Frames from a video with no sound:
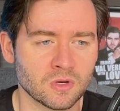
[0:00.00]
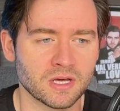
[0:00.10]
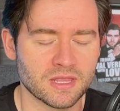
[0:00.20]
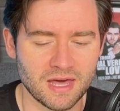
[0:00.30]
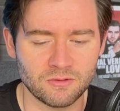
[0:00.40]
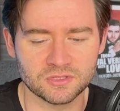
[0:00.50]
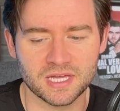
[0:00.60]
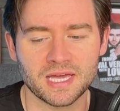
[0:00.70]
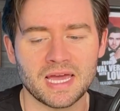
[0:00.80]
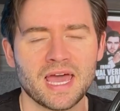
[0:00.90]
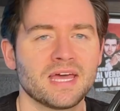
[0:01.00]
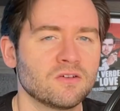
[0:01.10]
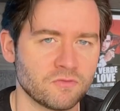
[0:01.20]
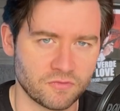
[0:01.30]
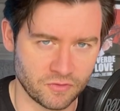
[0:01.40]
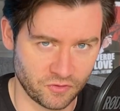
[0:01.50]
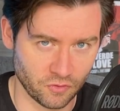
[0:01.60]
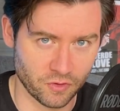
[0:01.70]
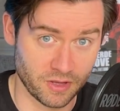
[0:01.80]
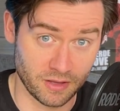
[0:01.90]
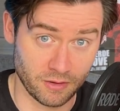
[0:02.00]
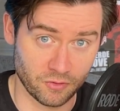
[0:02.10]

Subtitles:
like that was getting ahead of the story that they